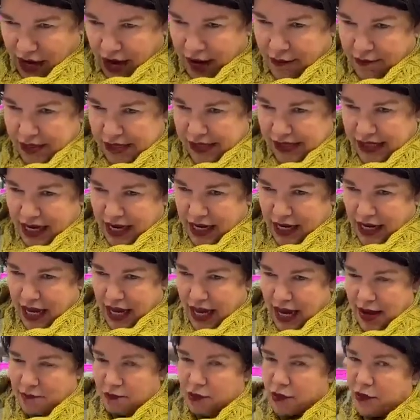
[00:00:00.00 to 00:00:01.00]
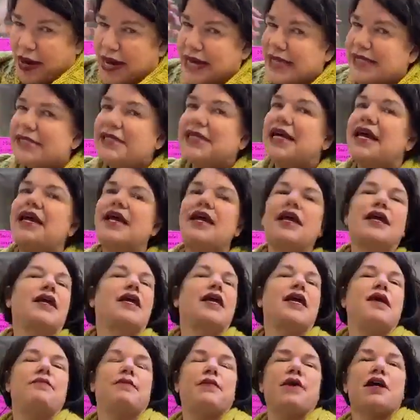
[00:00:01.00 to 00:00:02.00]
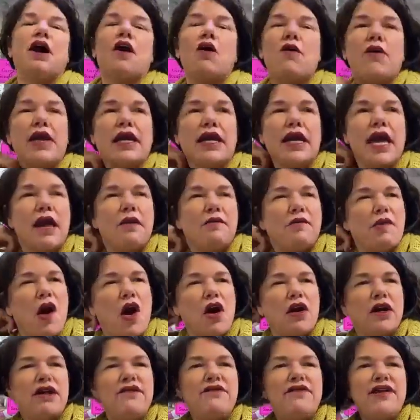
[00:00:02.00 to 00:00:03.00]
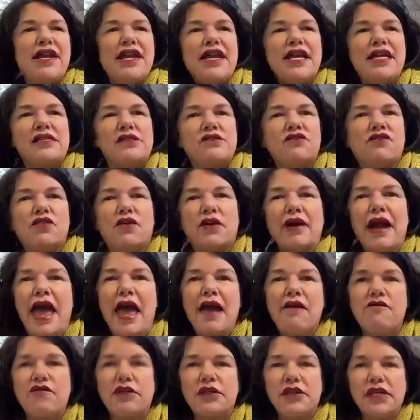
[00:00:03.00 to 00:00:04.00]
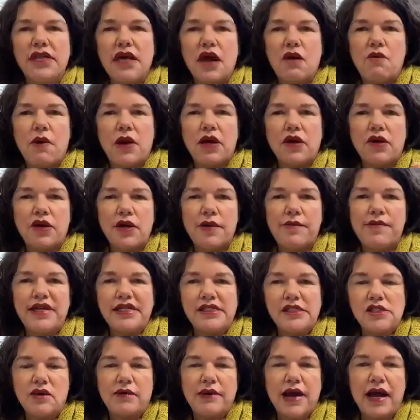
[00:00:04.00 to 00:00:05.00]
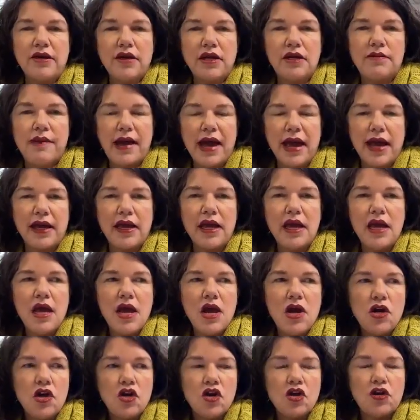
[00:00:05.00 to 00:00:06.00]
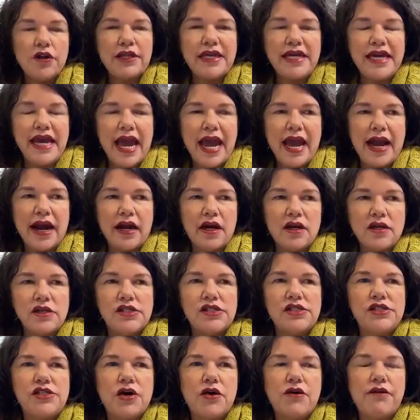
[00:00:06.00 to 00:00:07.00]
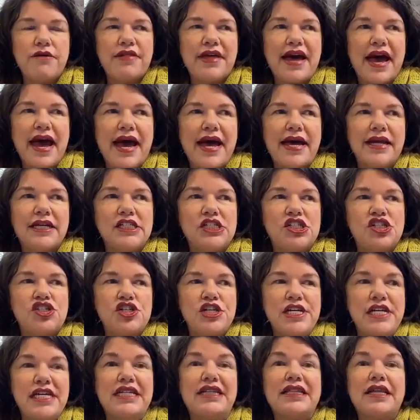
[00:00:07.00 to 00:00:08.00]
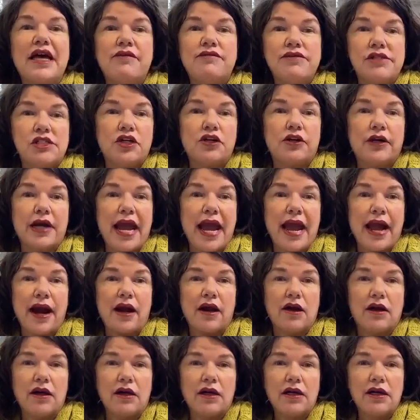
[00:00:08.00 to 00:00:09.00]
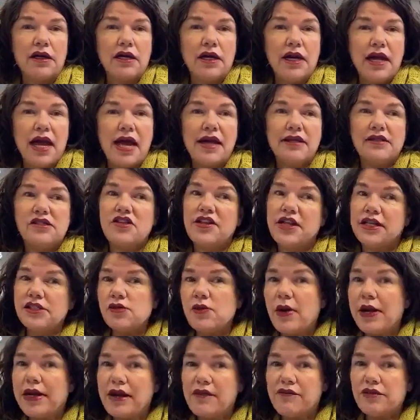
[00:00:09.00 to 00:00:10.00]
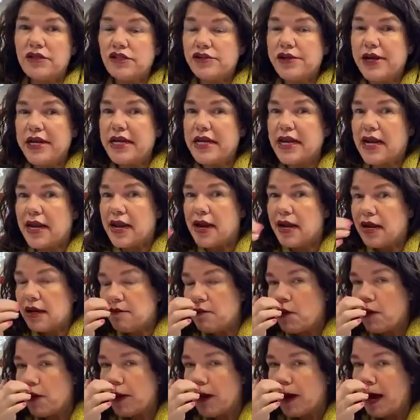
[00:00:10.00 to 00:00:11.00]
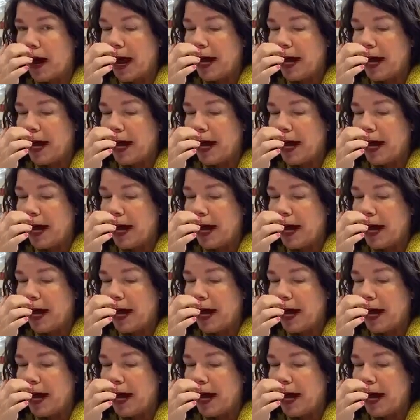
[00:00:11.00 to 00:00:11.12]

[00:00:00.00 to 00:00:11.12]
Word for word: I'm just gonna embrace it and keep going. And part of it is for Everly. I want her to be surrounded by curly hair so that she loves her hair. And so that's why I never straighten it anymore.